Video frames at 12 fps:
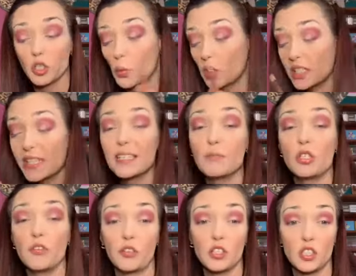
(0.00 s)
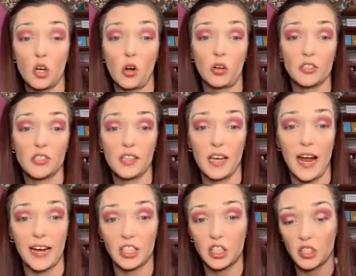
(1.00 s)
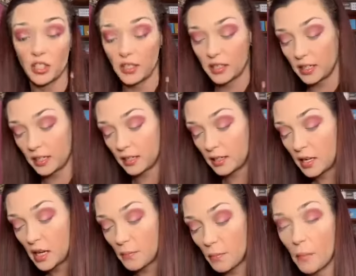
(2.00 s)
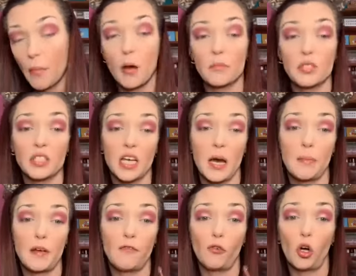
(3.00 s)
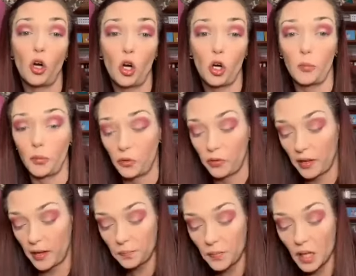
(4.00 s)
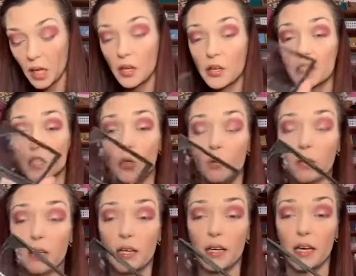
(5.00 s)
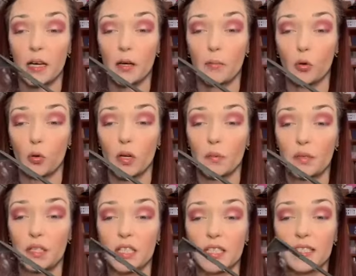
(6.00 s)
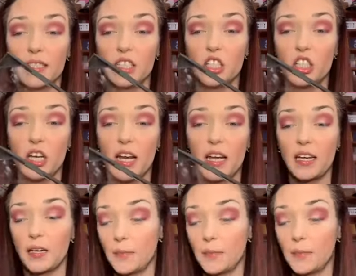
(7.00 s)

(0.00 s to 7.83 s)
Well, just got some Jeffree Stars that my mom just got me for her birthday. So again, I'm going in with this shade.